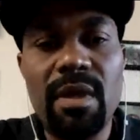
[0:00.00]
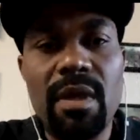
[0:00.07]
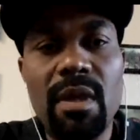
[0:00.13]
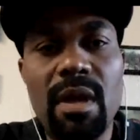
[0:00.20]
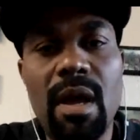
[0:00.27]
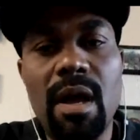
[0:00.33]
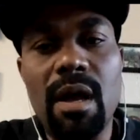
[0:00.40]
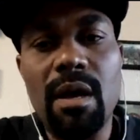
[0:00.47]

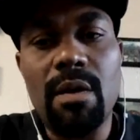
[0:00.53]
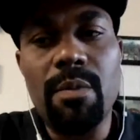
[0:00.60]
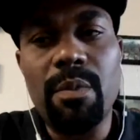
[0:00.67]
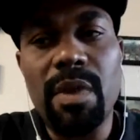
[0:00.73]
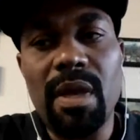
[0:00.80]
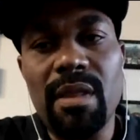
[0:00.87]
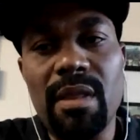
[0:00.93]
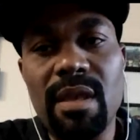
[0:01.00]

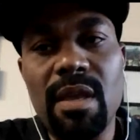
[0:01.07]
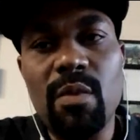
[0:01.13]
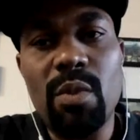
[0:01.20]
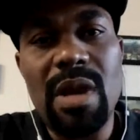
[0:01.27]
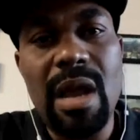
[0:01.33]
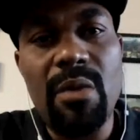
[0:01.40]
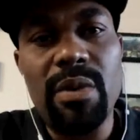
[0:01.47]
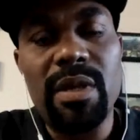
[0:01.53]
And
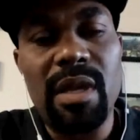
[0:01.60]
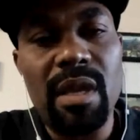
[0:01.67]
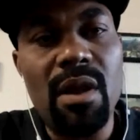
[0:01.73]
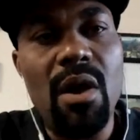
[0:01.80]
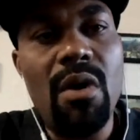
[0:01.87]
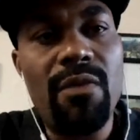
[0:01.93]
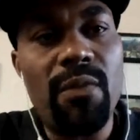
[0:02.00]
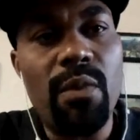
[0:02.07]
then when I would
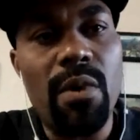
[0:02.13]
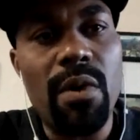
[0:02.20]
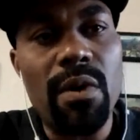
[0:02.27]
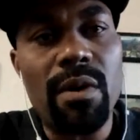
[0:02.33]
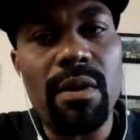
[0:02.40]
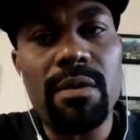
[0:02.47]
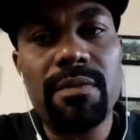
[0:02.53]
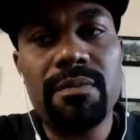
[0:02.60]
get off
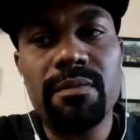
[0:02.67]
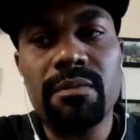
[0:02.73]
work,